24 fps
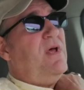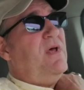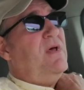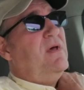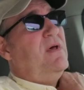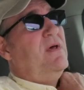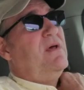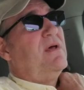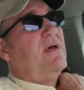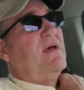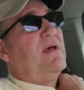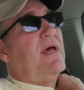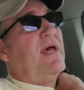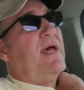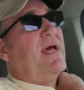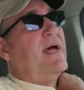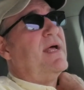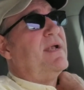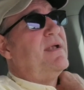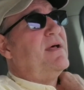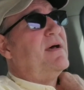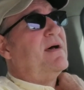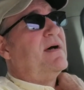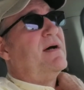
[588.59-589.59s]

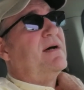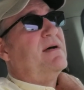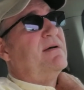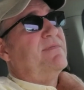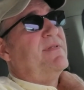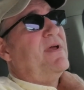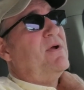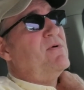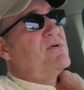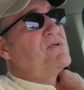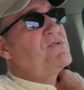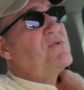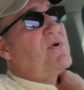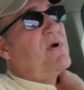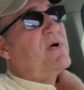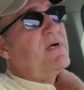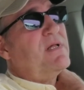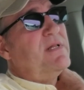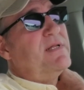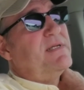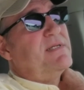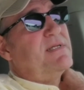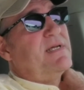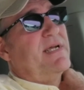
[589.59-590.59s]
and they were
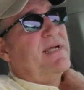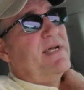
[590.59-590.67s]
struggling to